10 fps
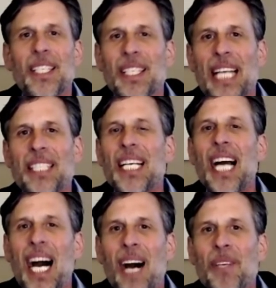that's
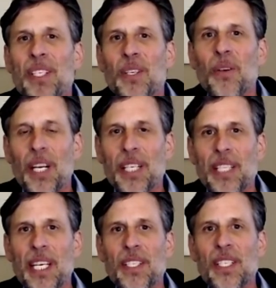common to the
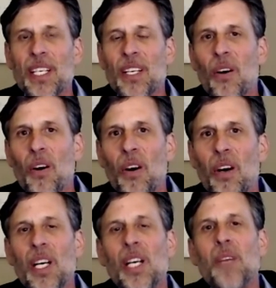organization as
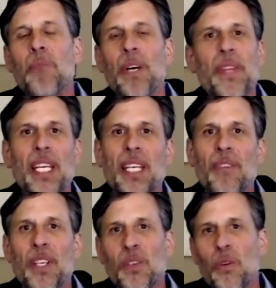whole but the
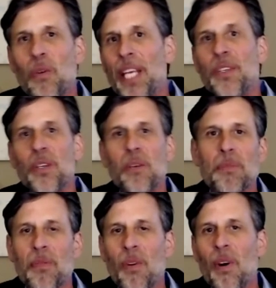individual way you do a
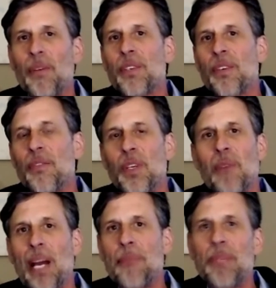performance review
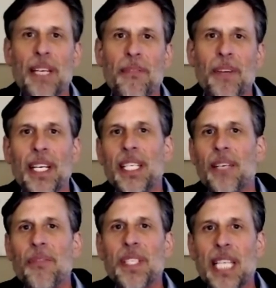might be different in
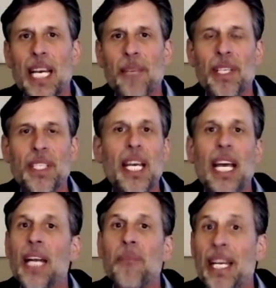different segments
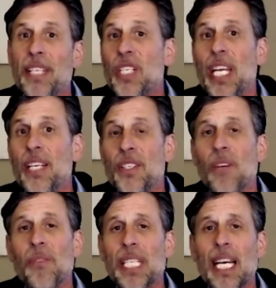and it might change
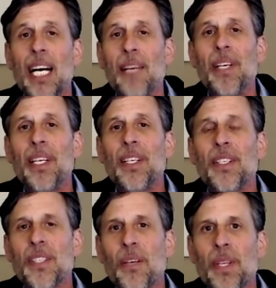over time.
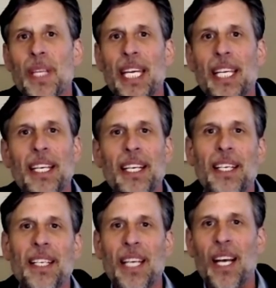So we think,
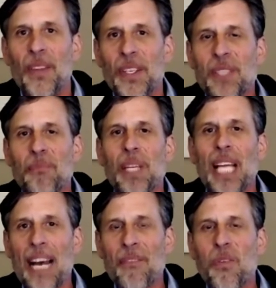you know, this
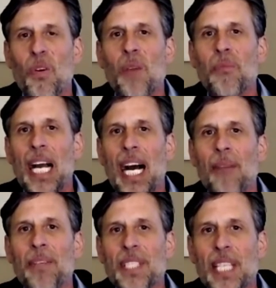platform
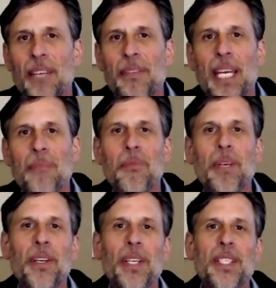common set of
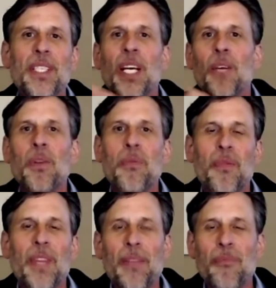capabilities with
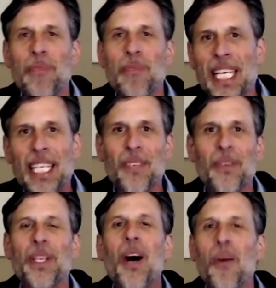mini, what
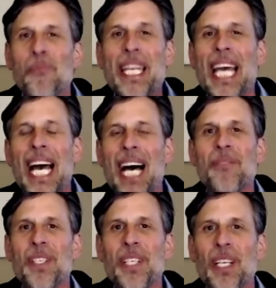we call mini
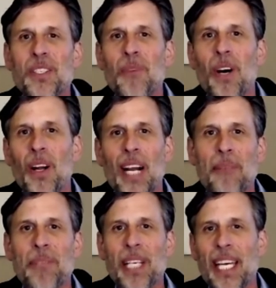apps or, you know, smaller
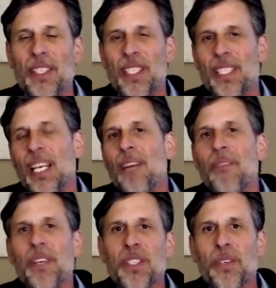applications for
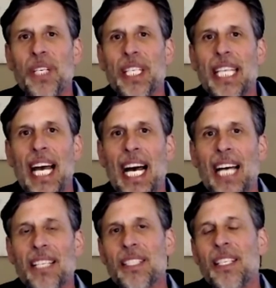discrete
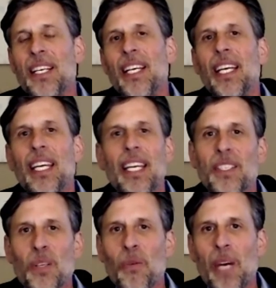tasks is
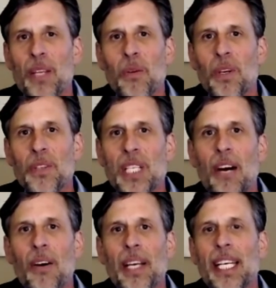the way the world's
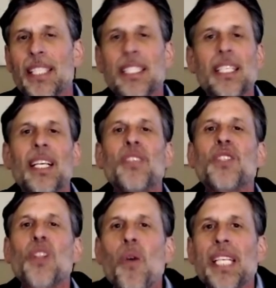going. And it's
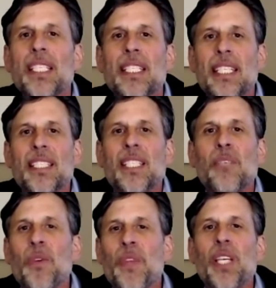so consistent
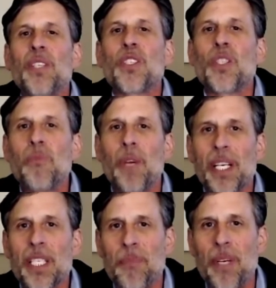with the consumer
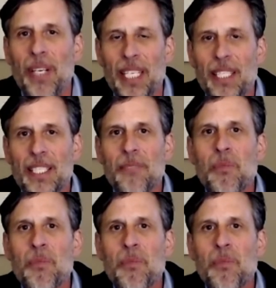experience